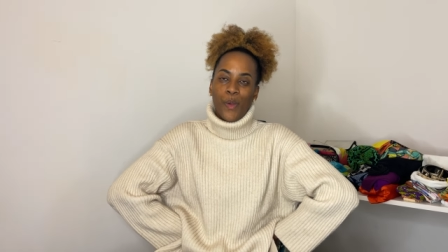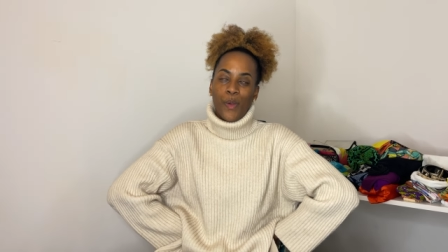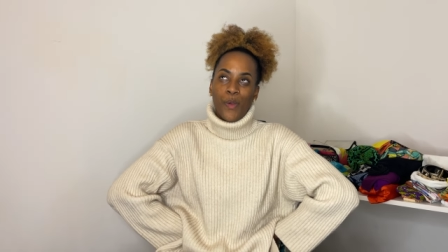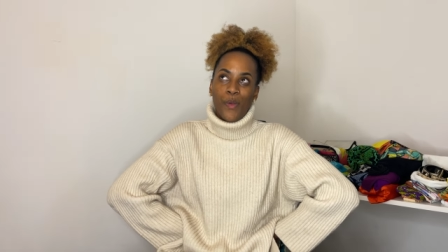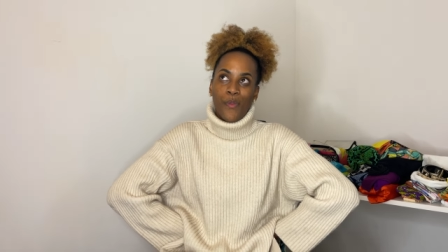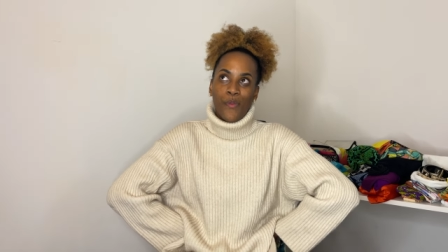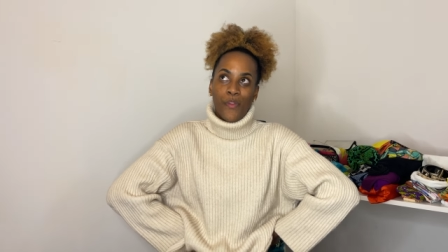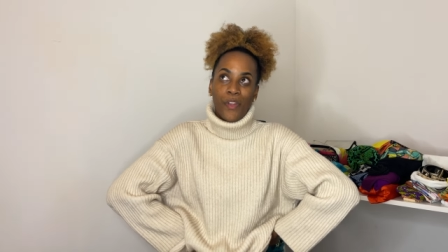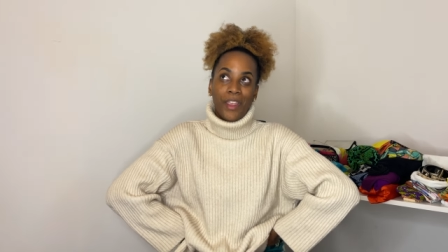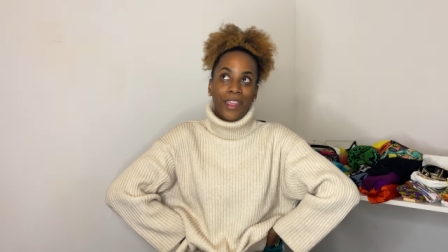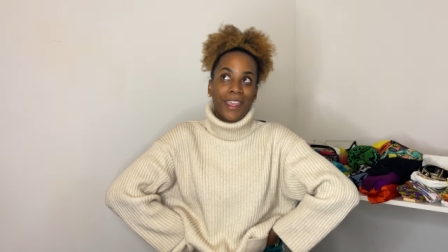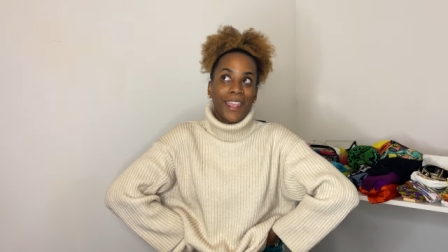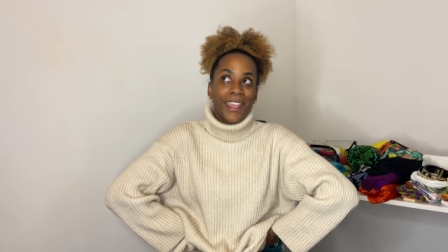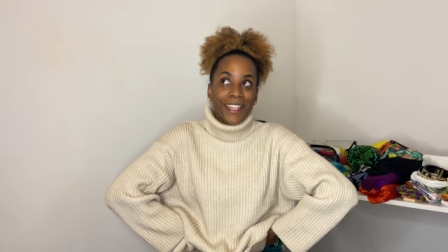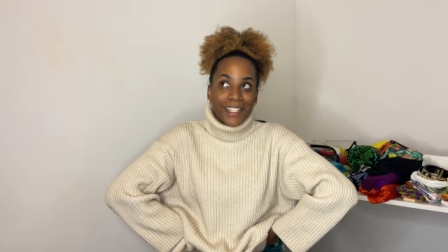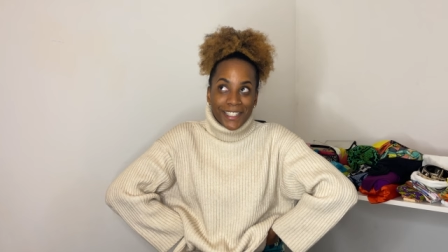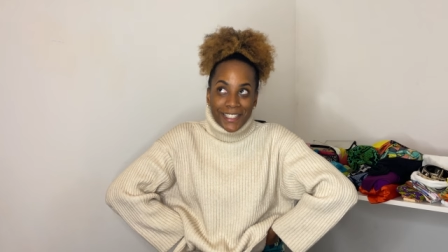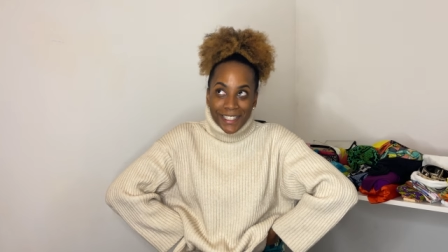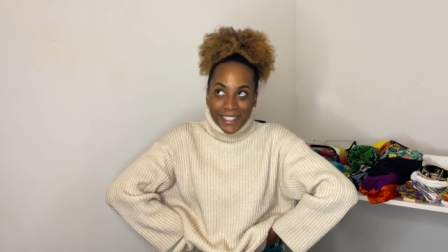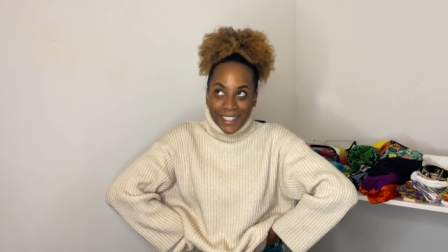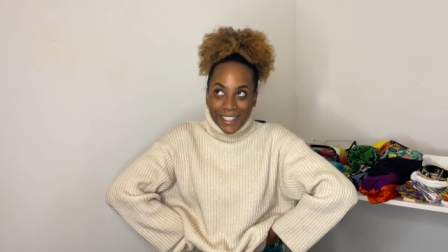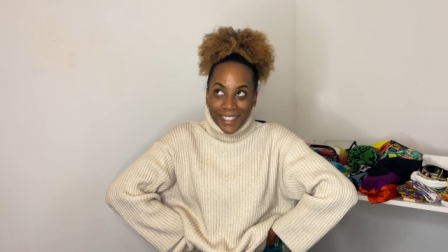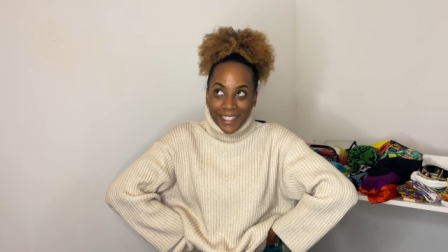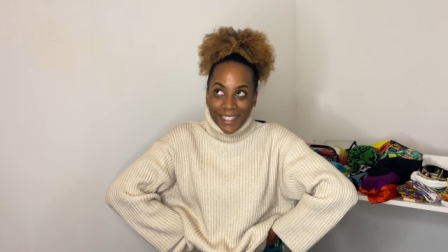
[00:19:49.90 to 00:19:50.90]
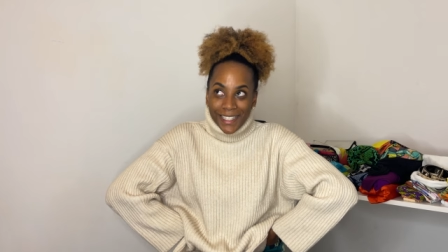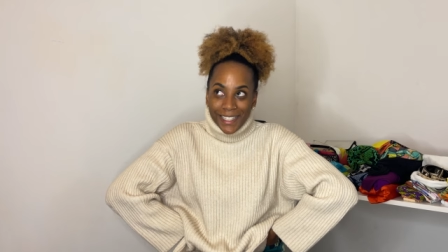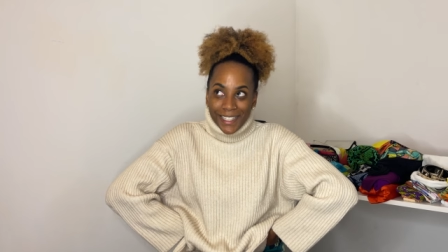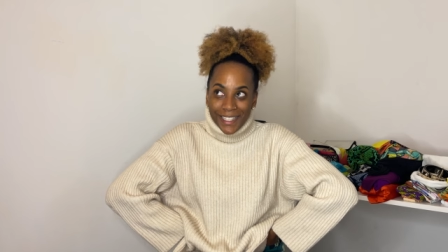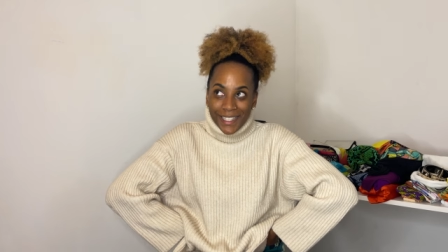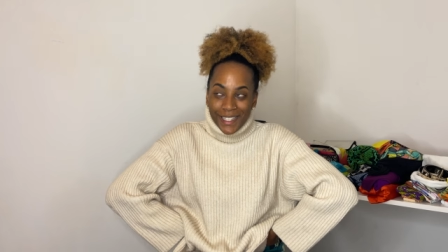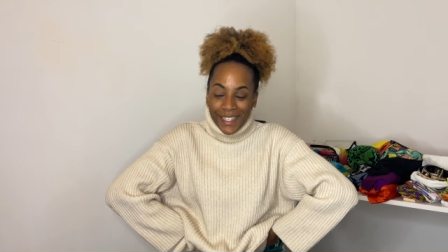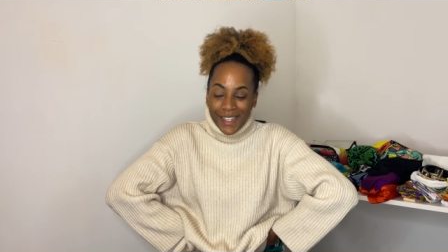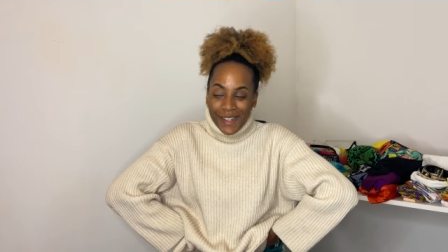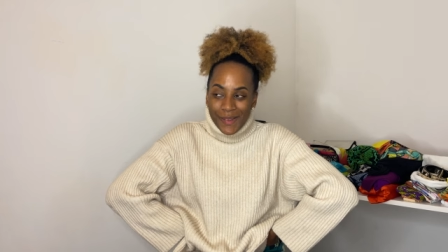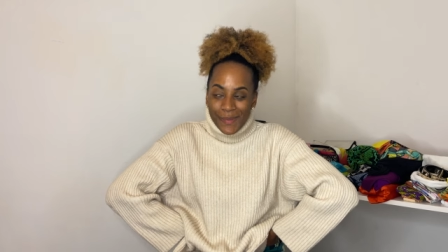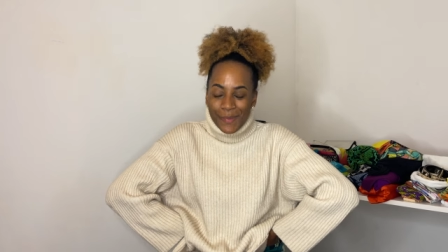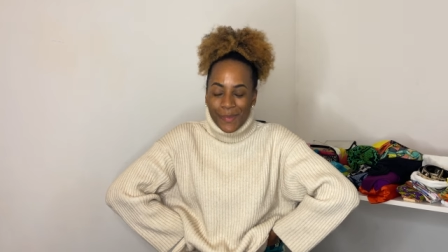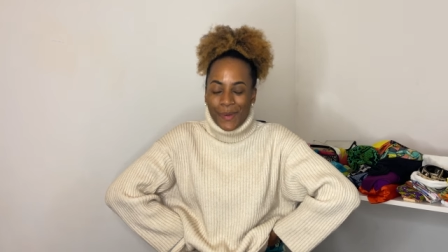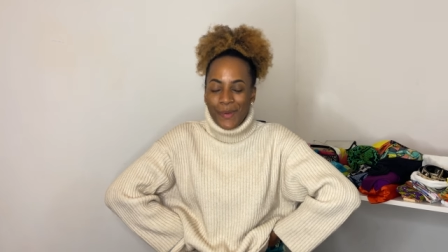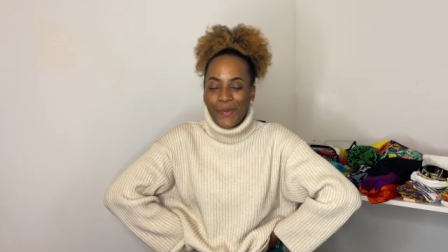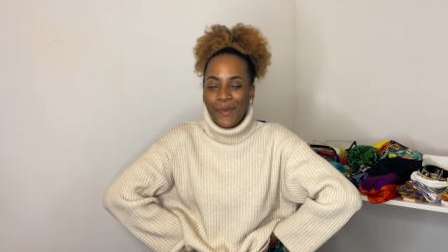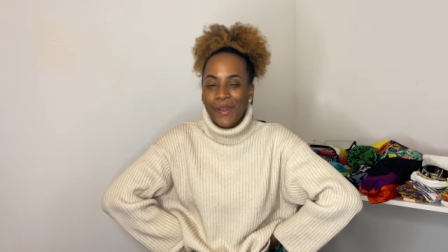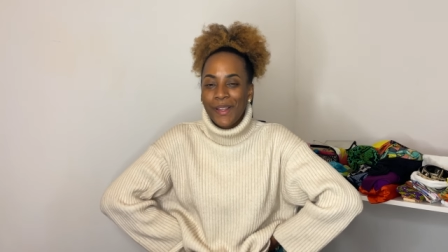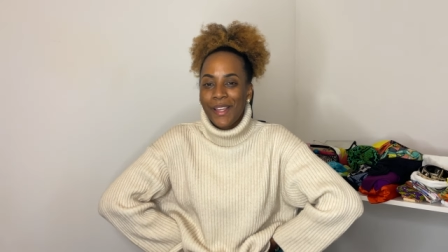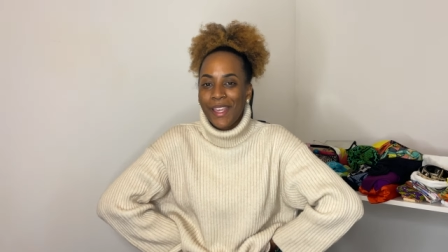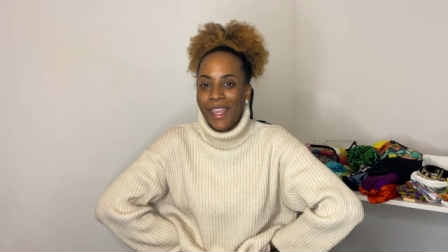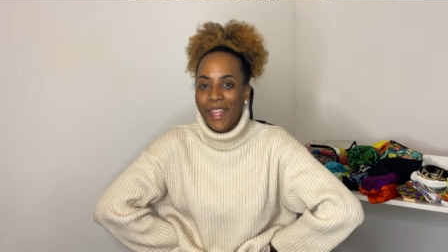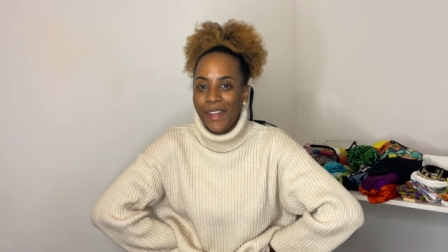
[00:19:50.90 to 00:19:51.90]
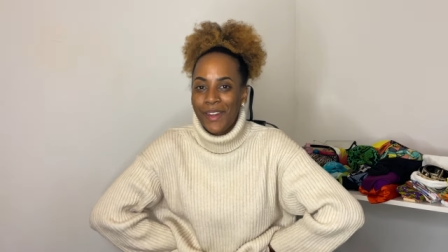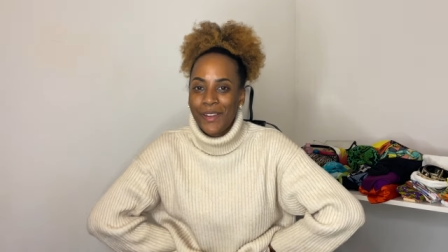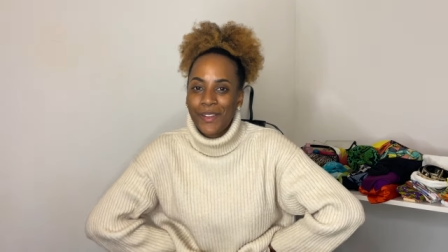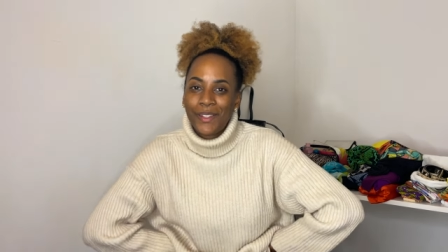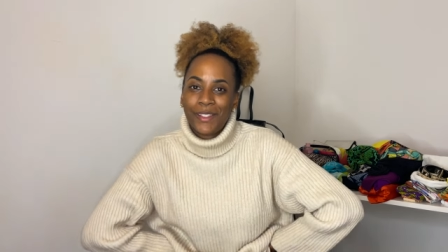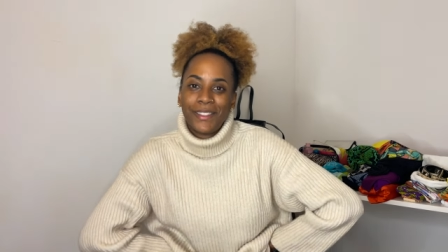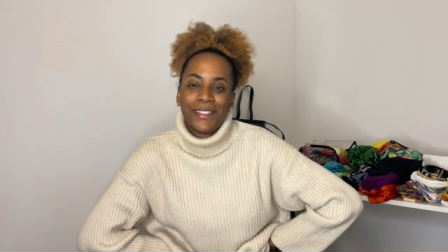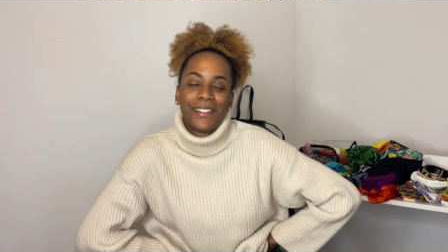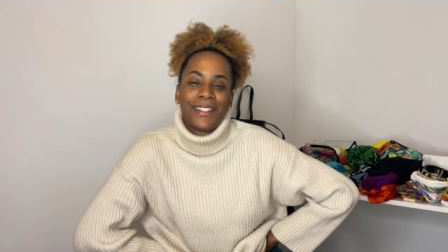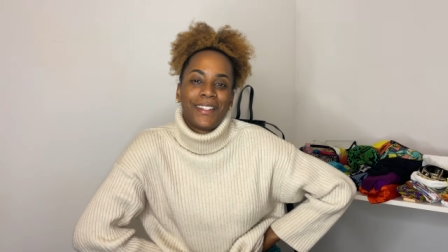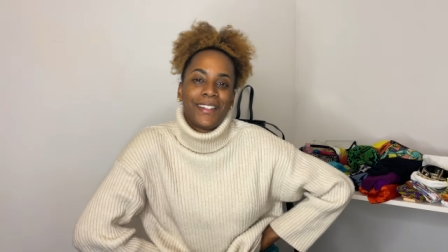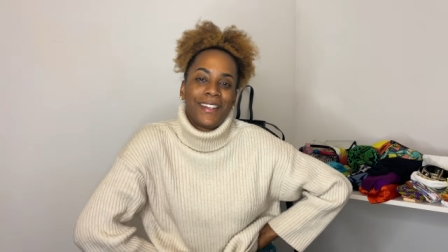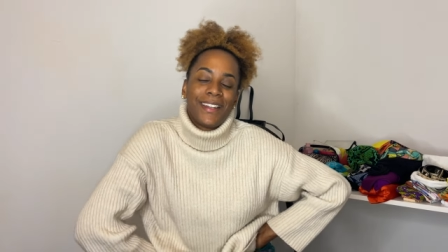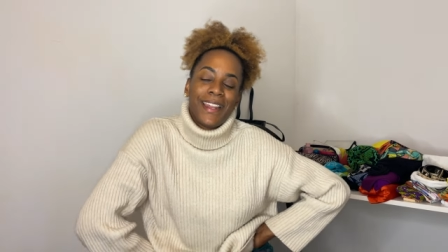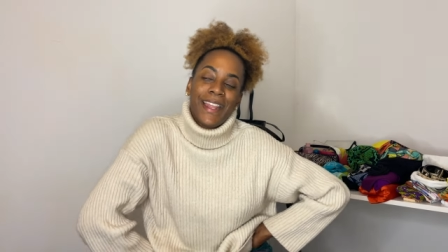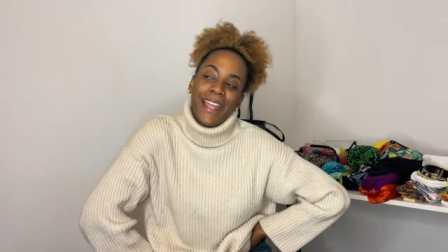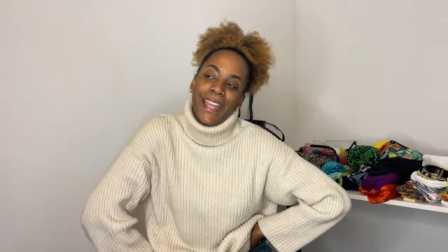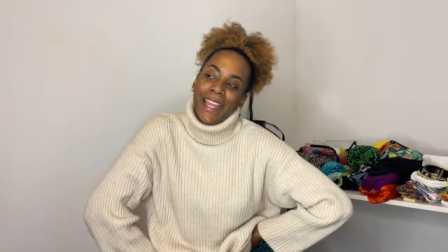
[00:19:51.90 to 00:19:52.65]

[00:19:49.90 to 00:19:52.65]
vacation, but we'll get it all done.